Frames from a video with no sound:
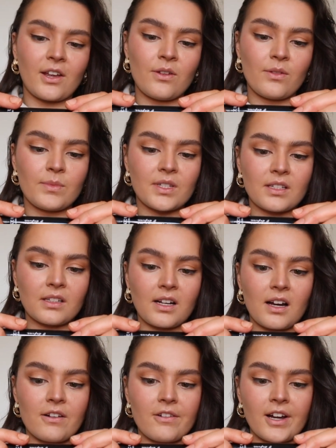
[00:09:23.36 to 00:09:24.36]
the
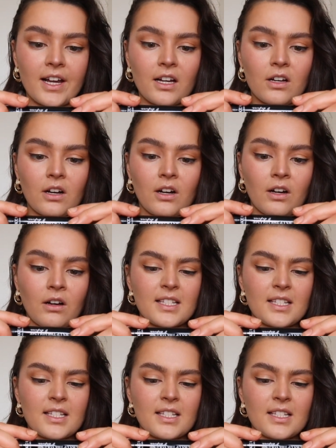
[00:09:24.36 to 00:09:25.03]
mascara I got,